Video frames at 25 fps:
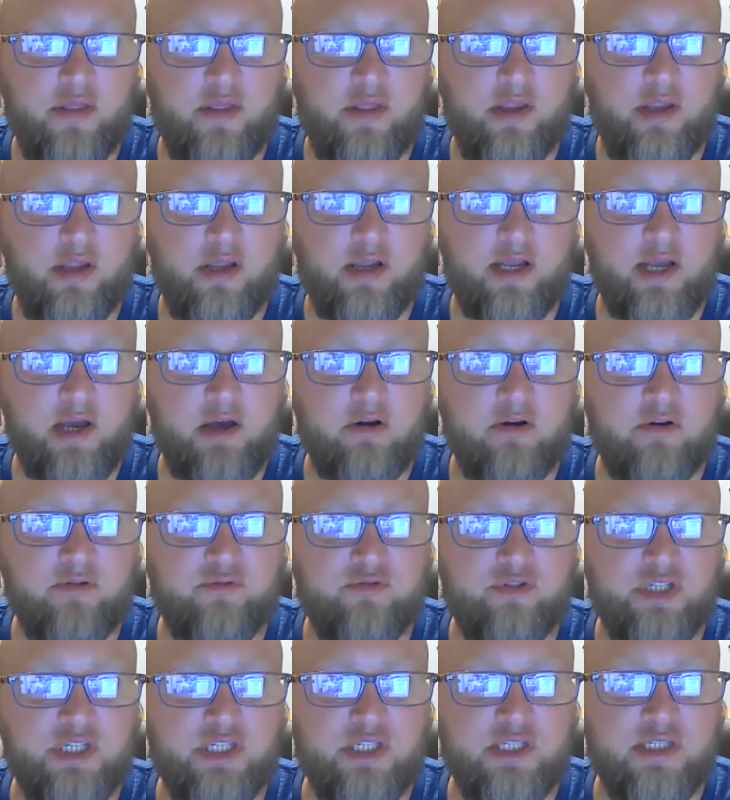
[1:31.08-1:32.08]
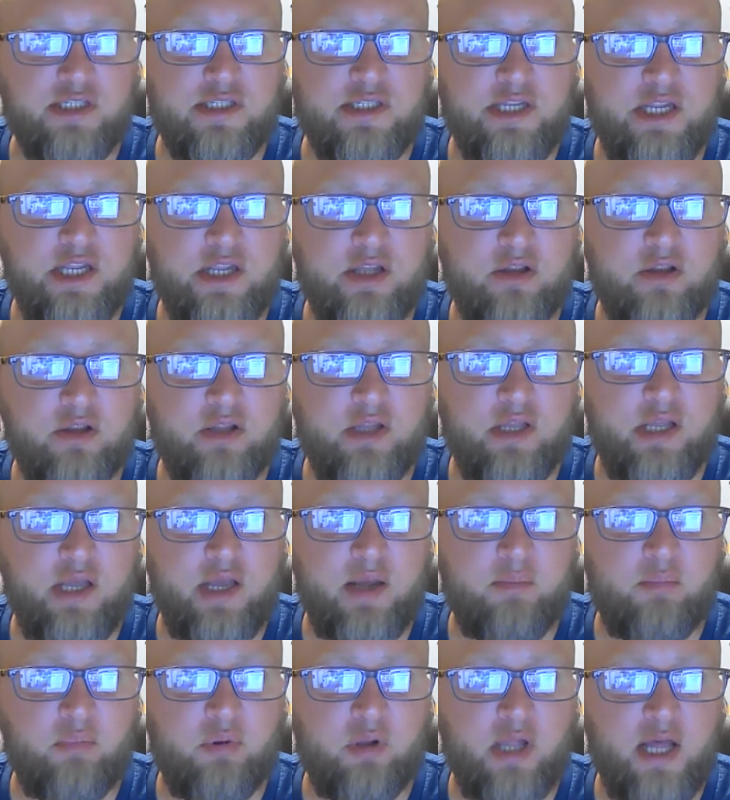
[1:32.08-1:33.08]
The account of Jesus healing
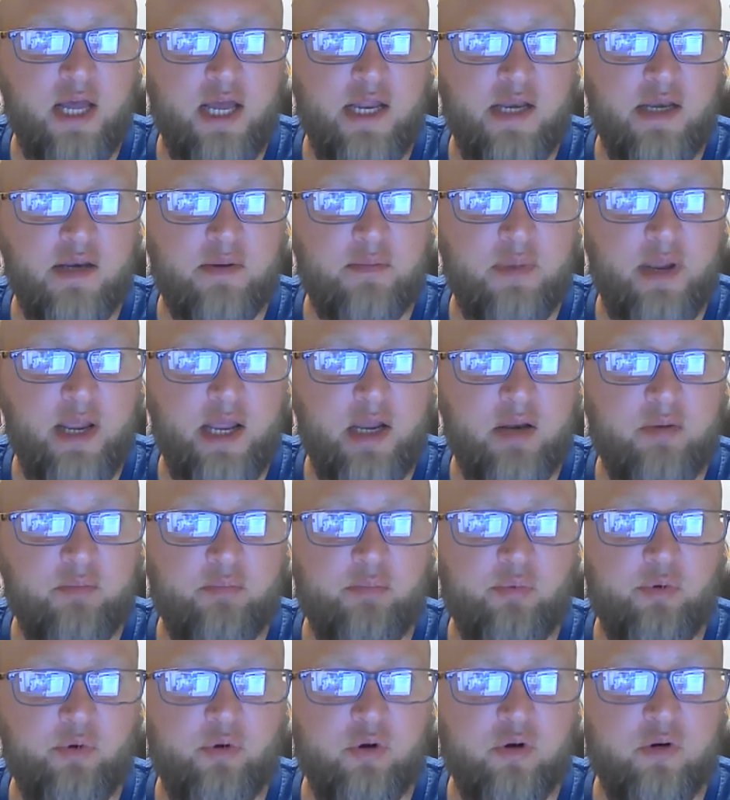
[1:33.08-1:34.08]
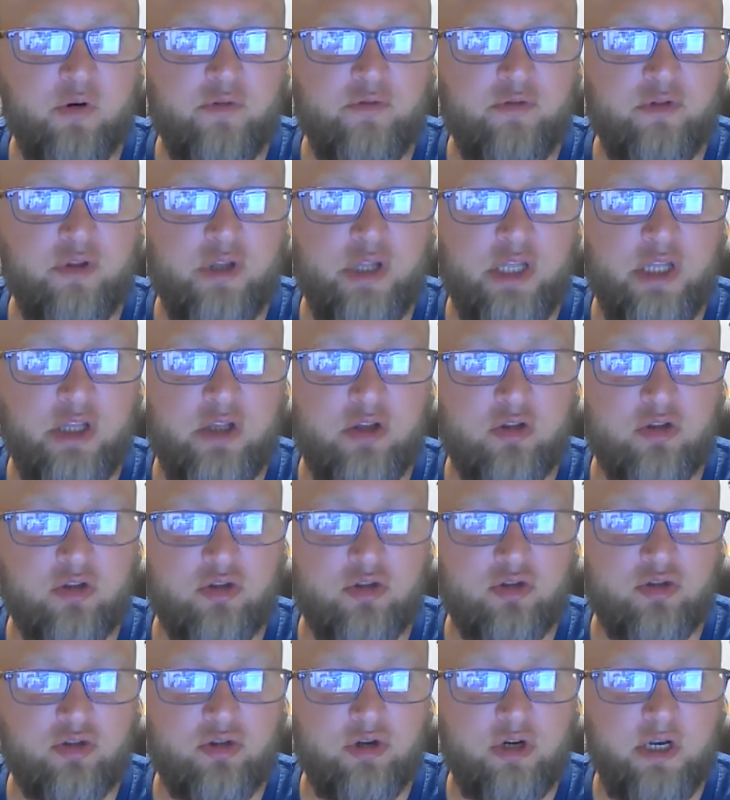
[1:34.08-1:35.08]
a blind man beautifully
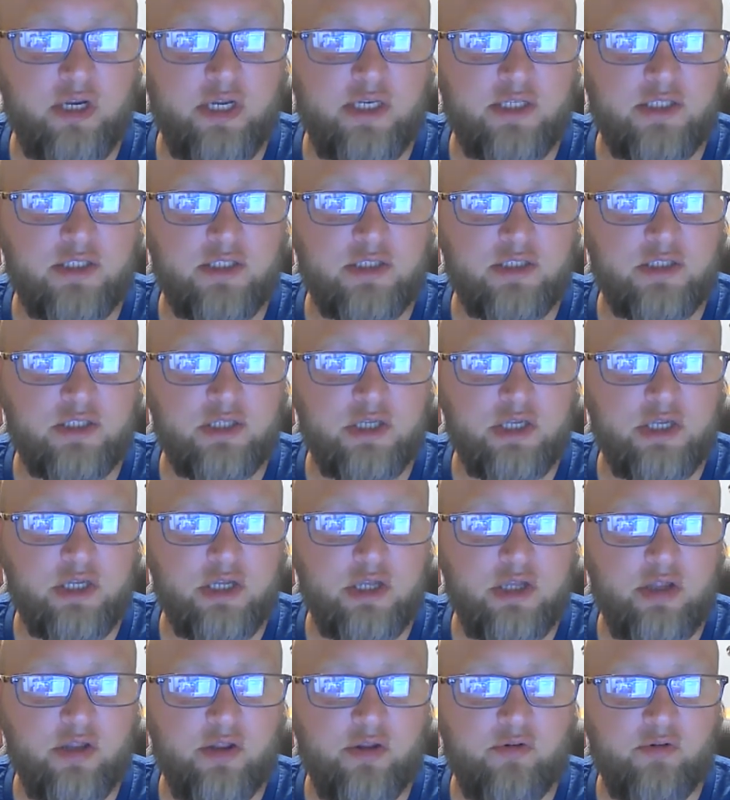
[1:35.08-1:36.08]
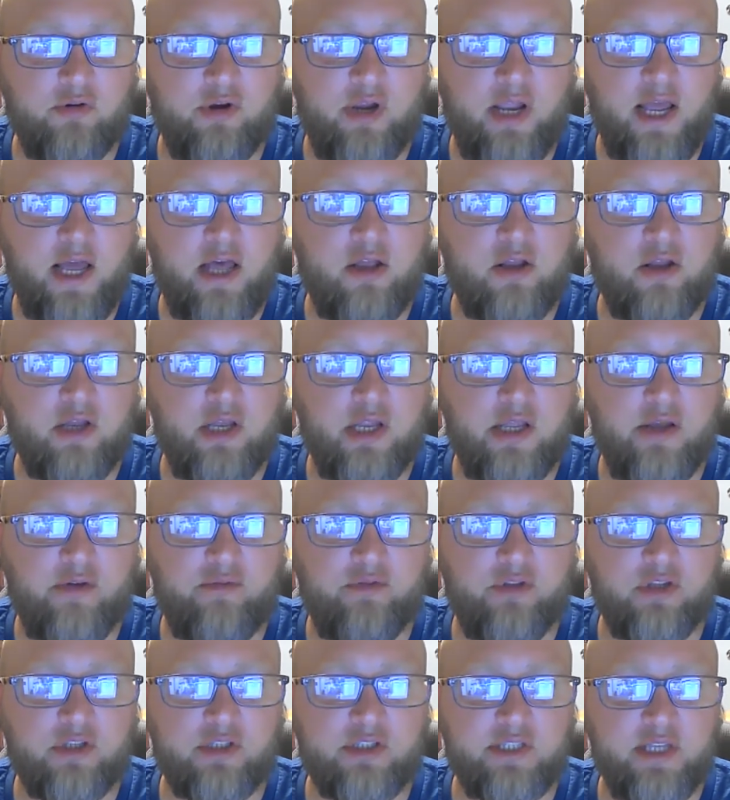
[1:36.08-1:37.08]
illustrates the reality
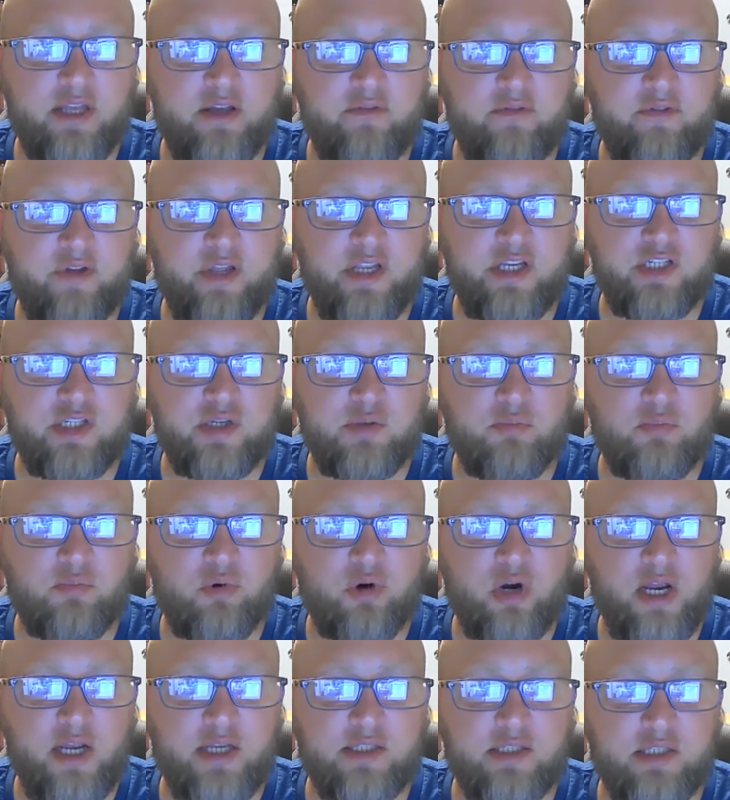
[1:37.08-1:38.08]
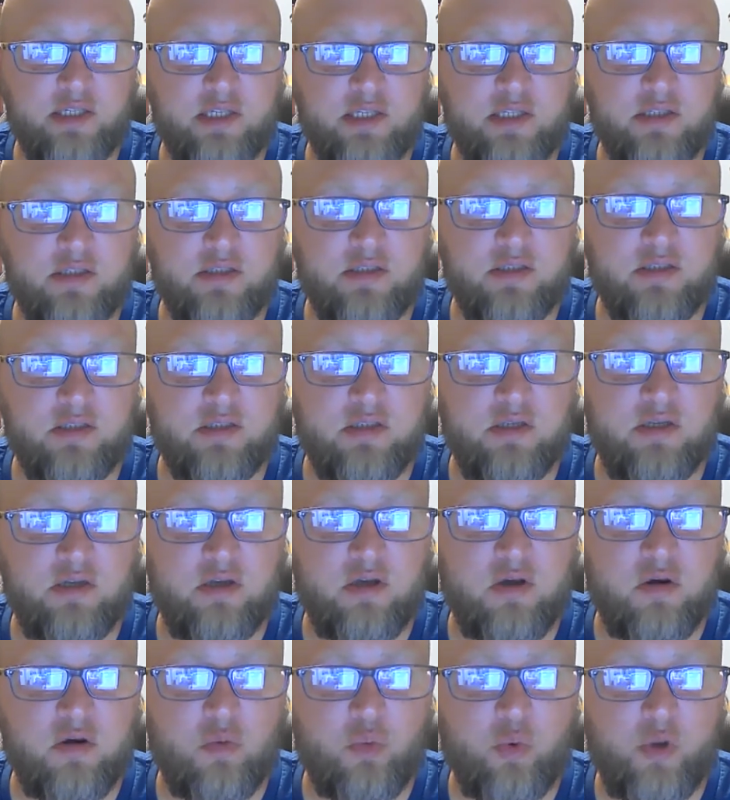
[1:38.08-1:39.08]
of the salvation process.
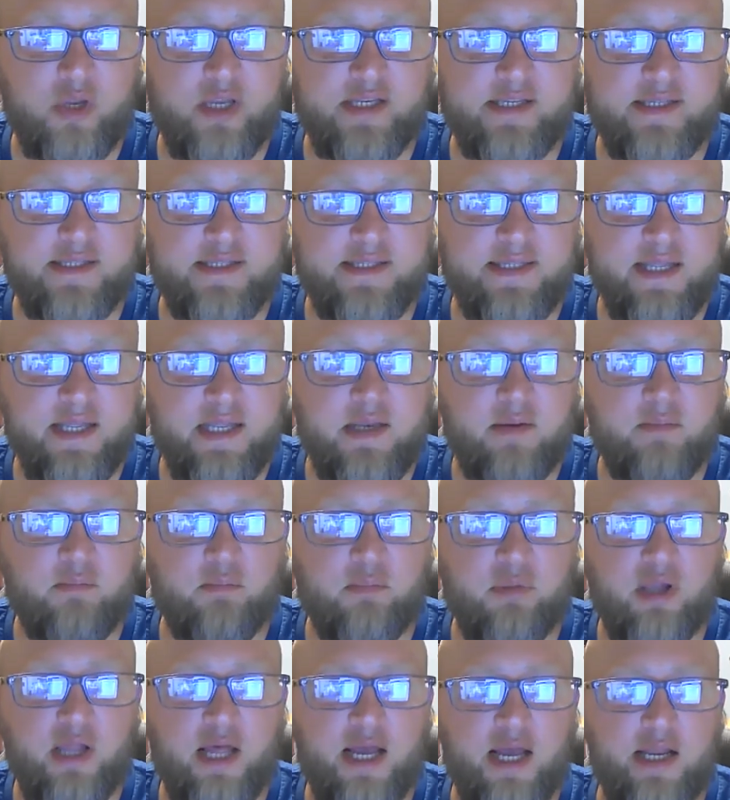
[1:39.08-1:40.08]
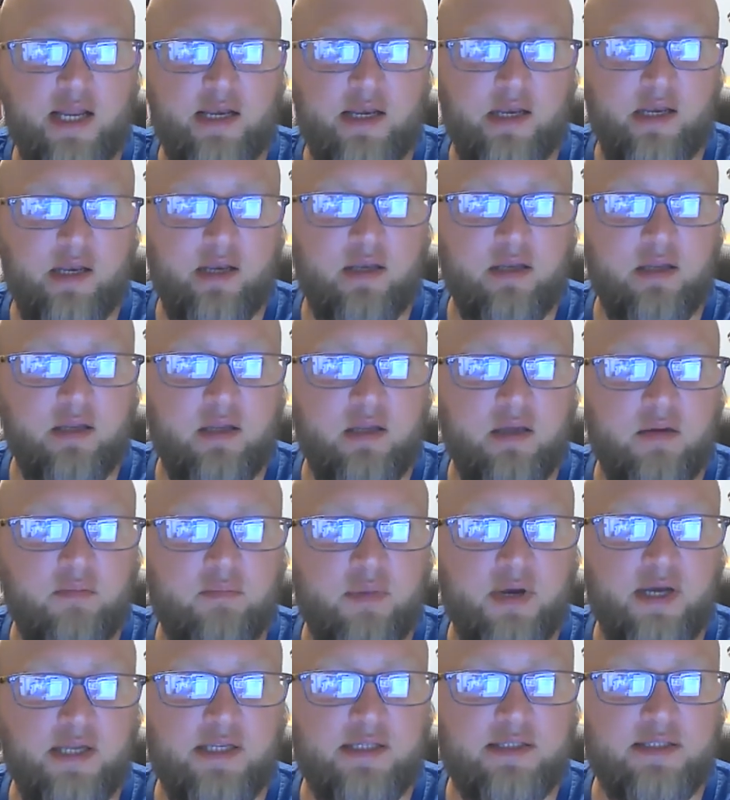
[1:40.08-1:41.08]
We sit blinded
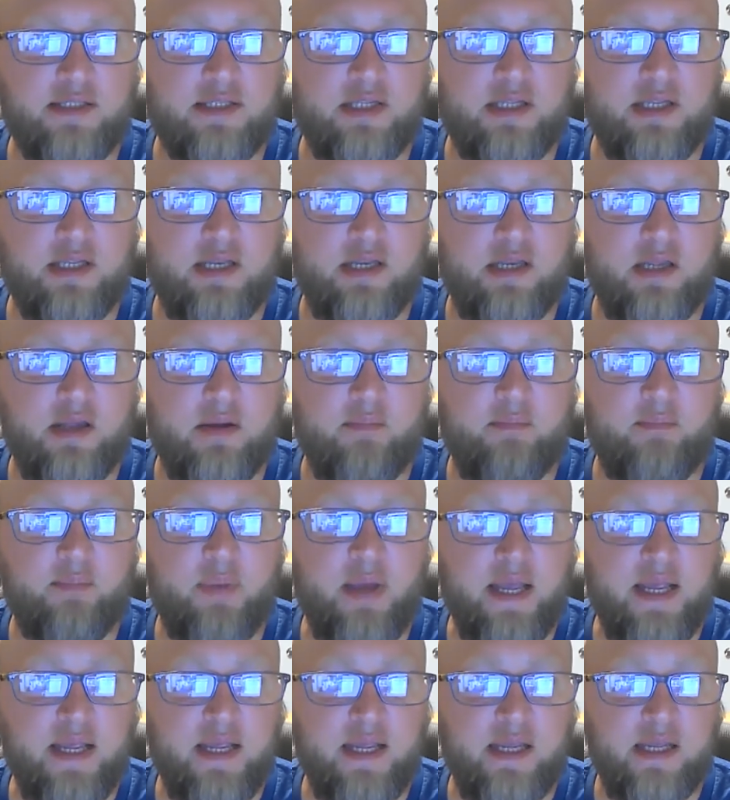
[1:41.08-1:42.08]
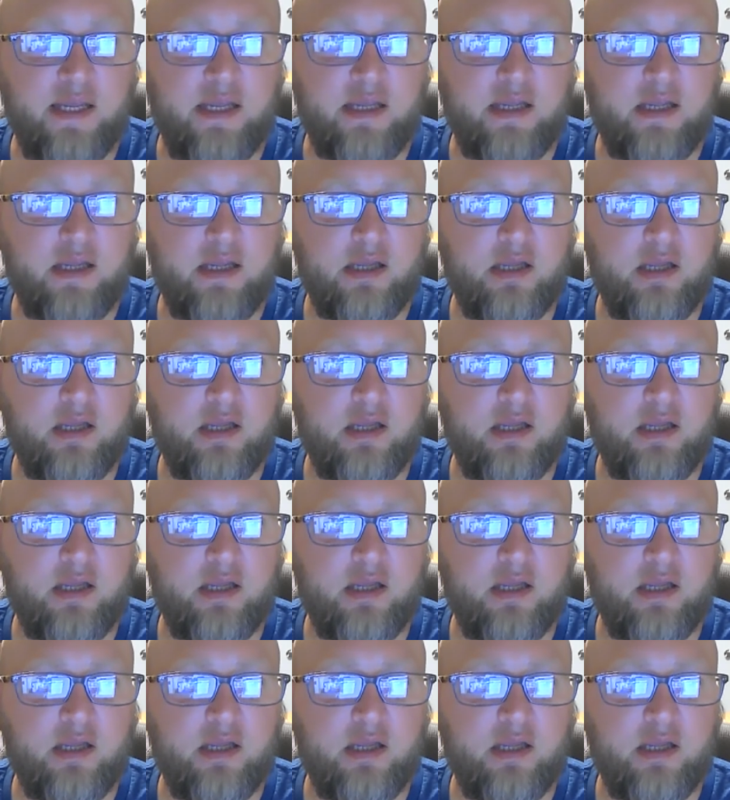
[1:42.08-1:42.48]
by sin, begging.